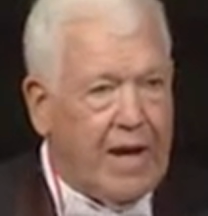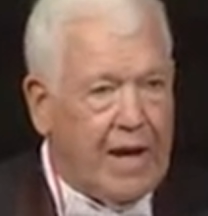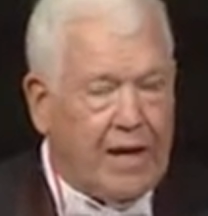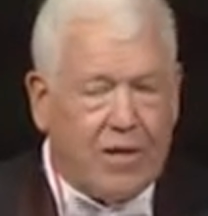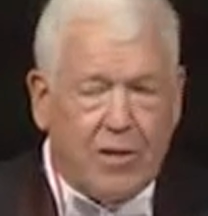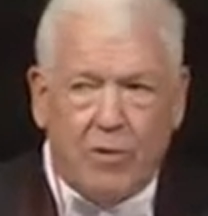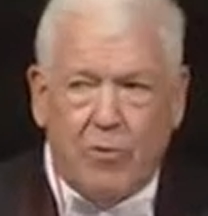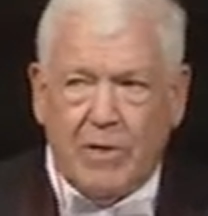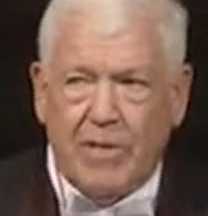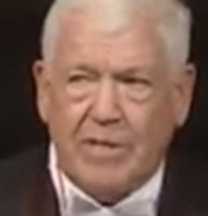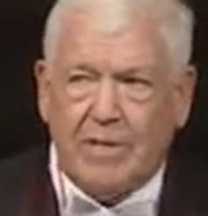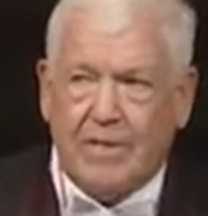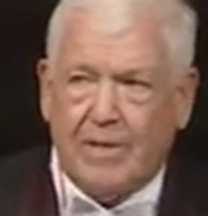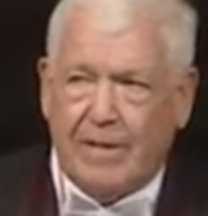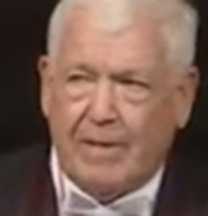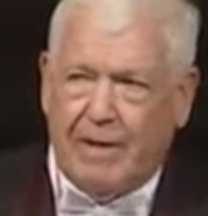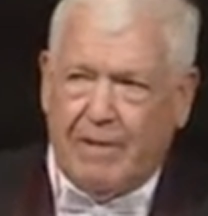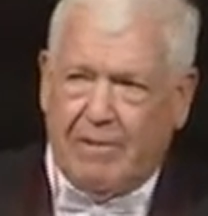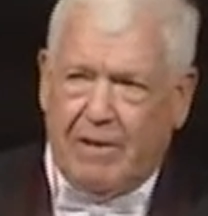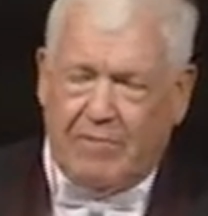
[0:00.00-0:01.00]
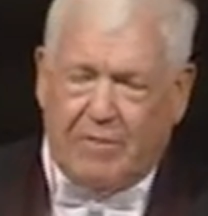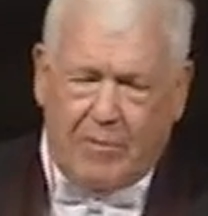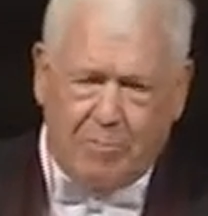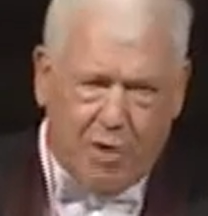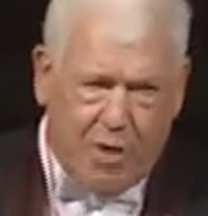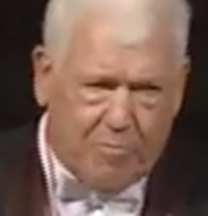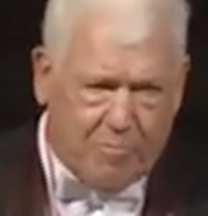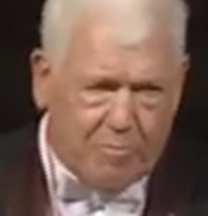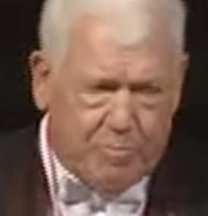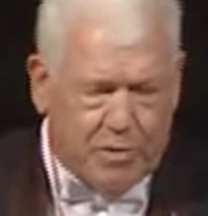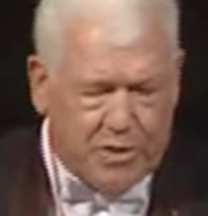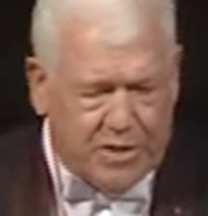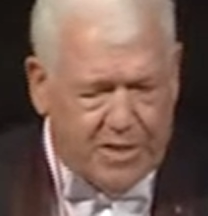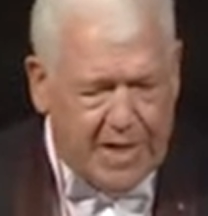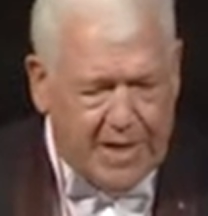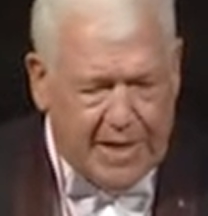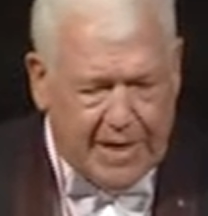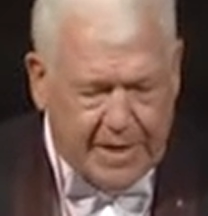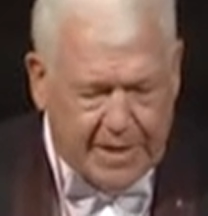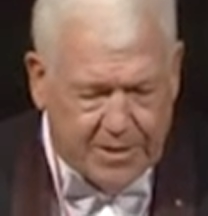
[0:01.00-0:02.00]
And you know, if I'm not
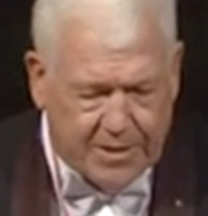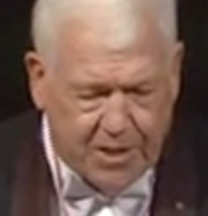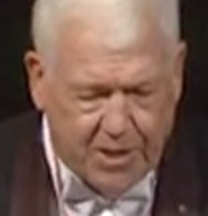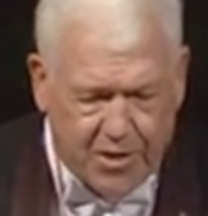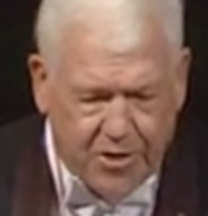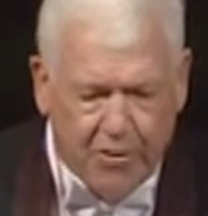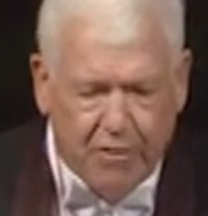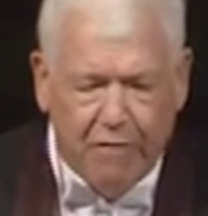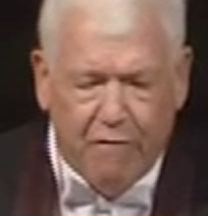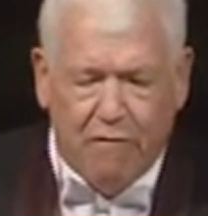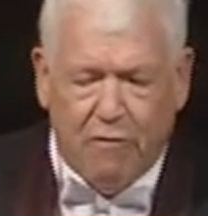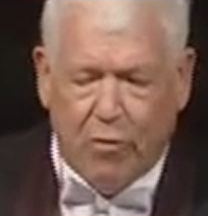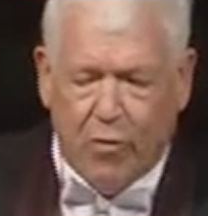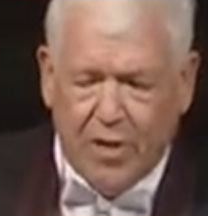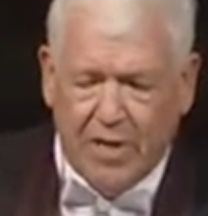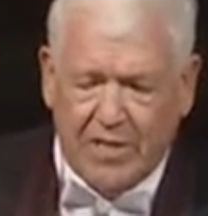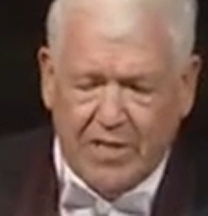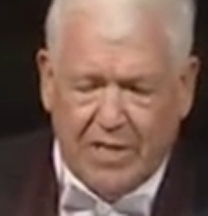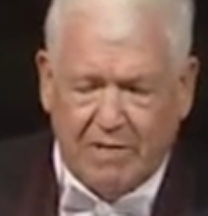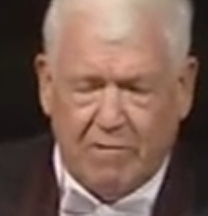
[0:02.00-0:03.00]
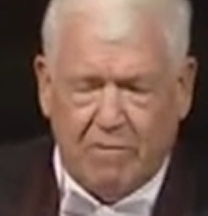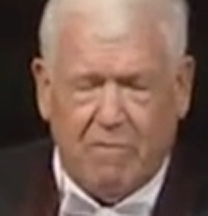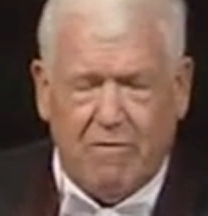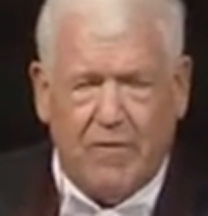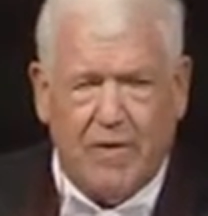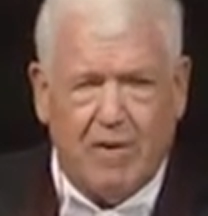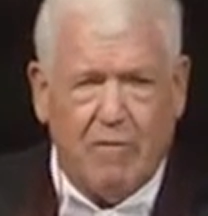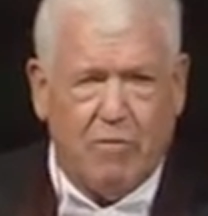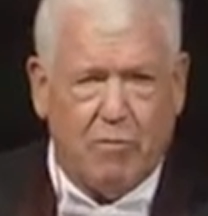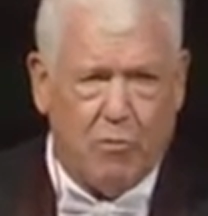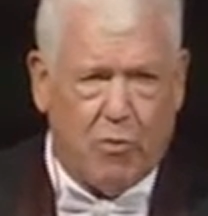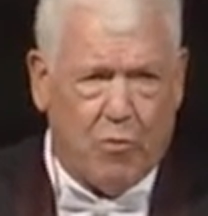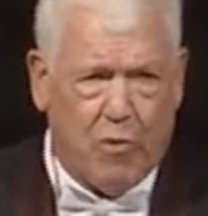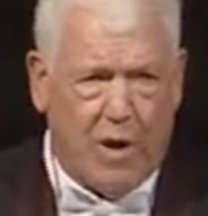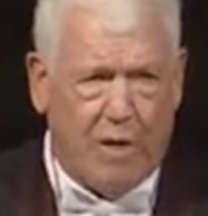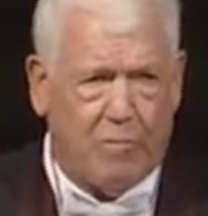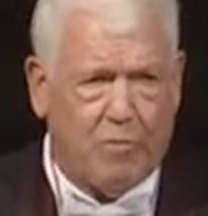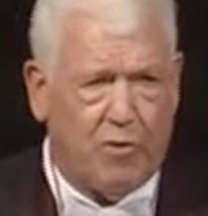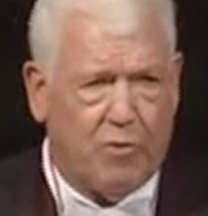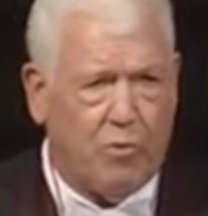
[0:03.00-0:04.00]
mistaken, it's 147 feet from the
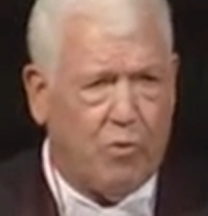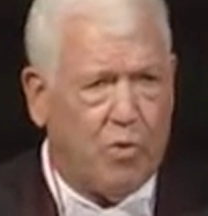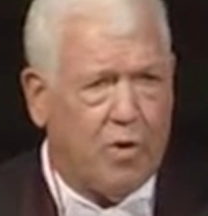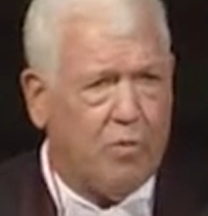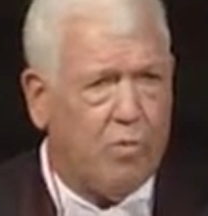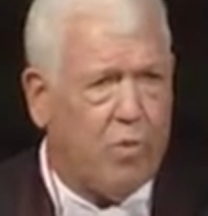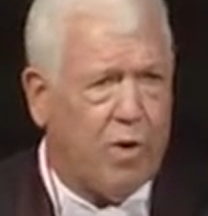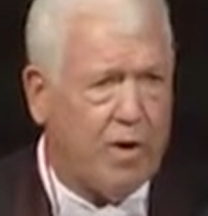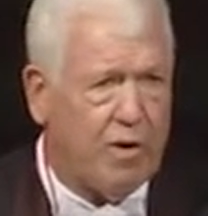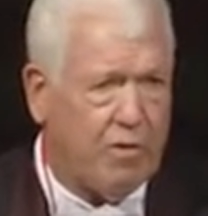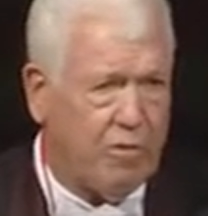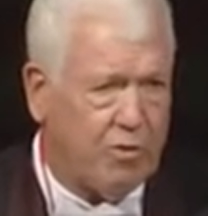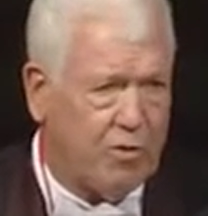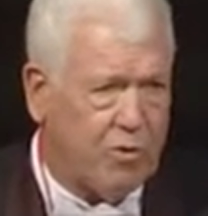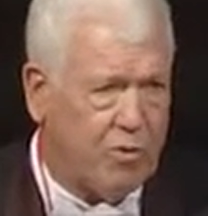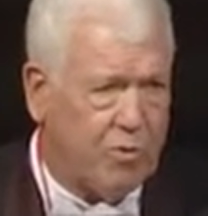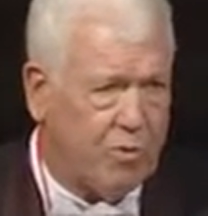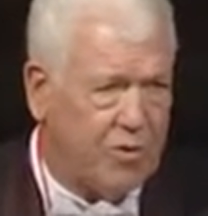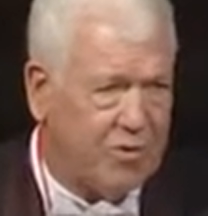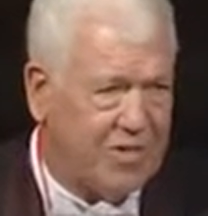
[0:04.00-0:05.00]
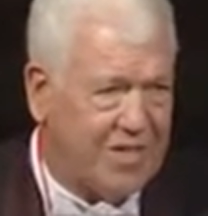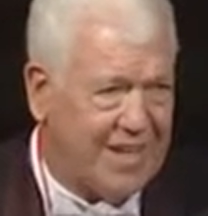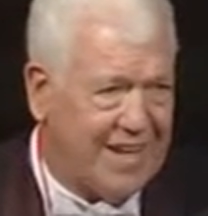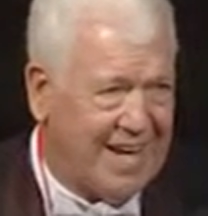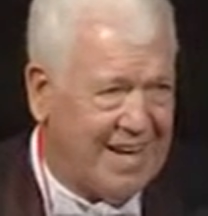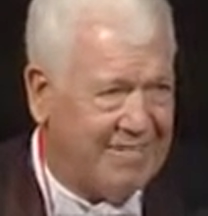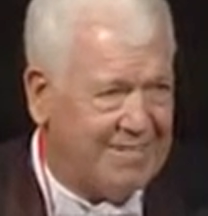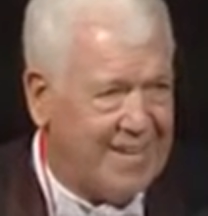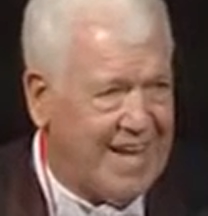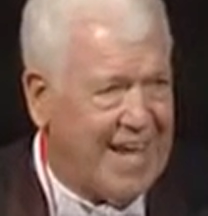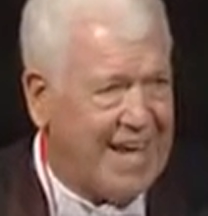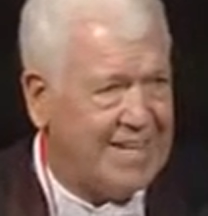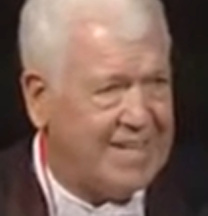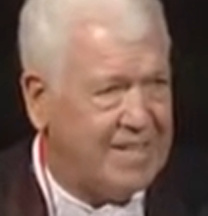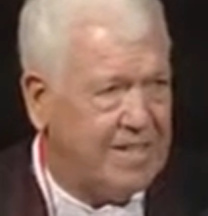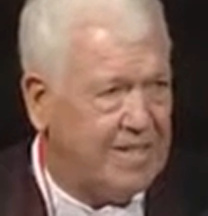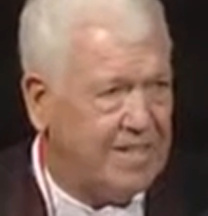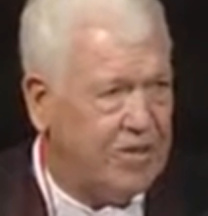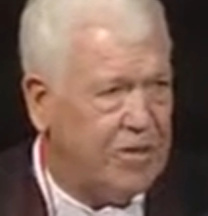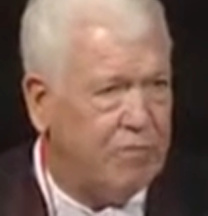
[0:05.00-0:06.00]
ramp to the 1-wire on the Coral Sea, and I've
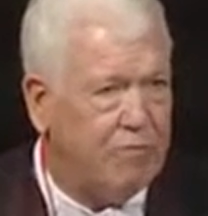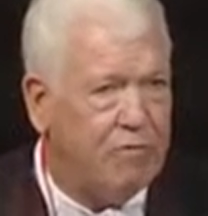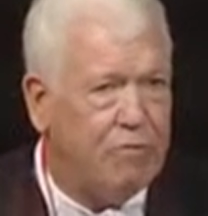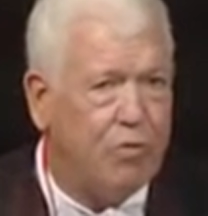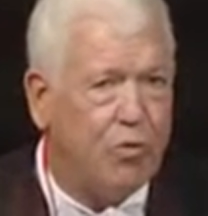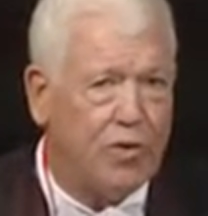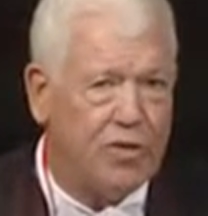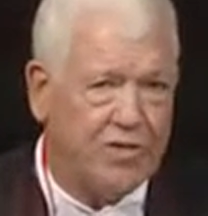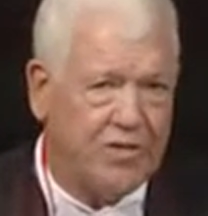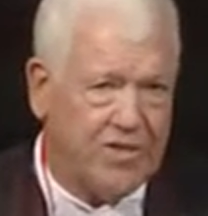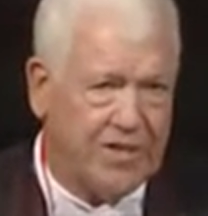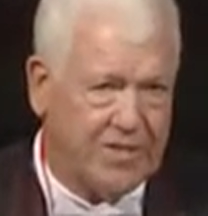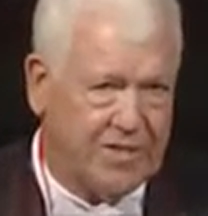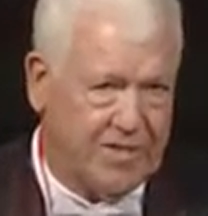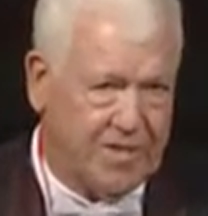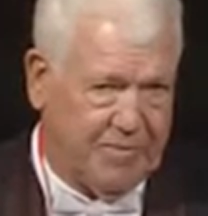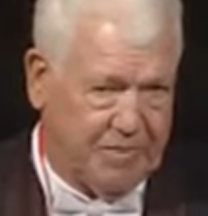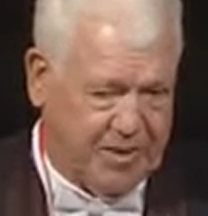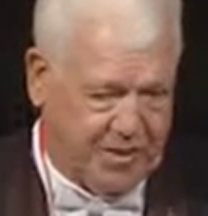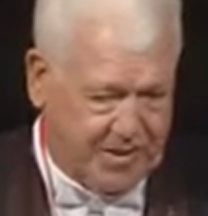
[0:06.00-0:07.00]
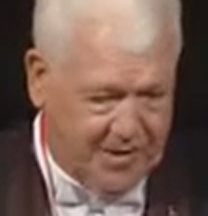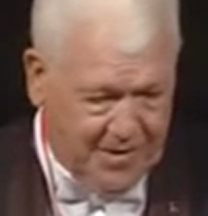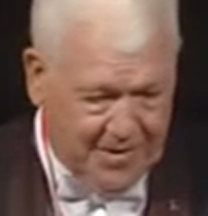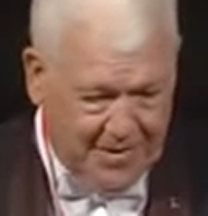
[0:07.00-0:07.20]
taxied 146 of it.